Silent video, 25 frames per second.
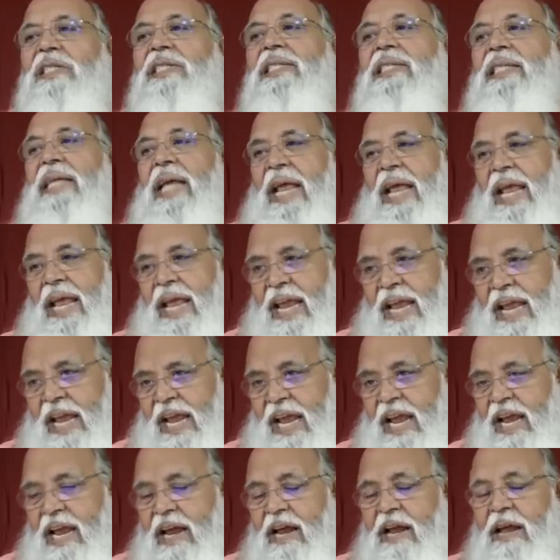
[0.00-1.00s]

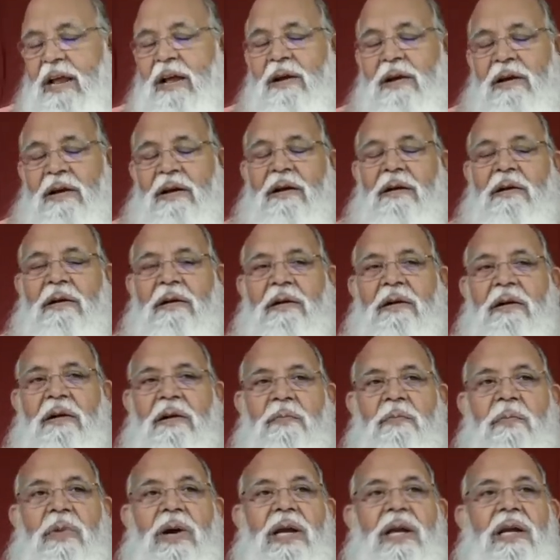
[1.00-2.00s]
say, uh,
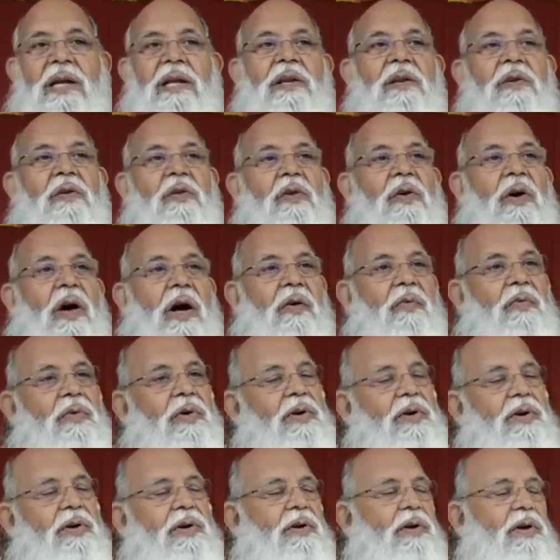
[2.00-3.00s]
but you know,
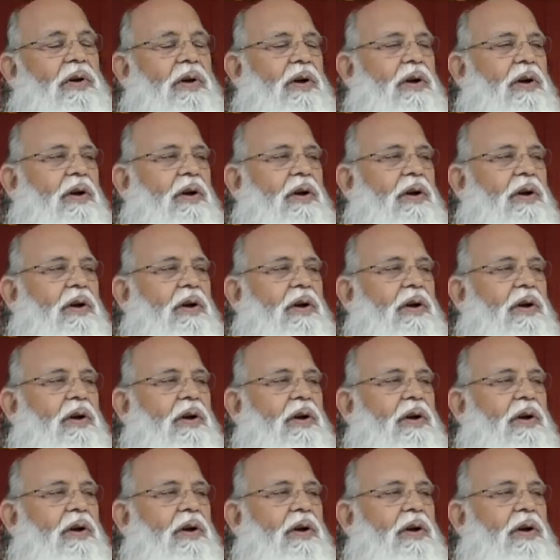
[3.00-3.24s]
our uh,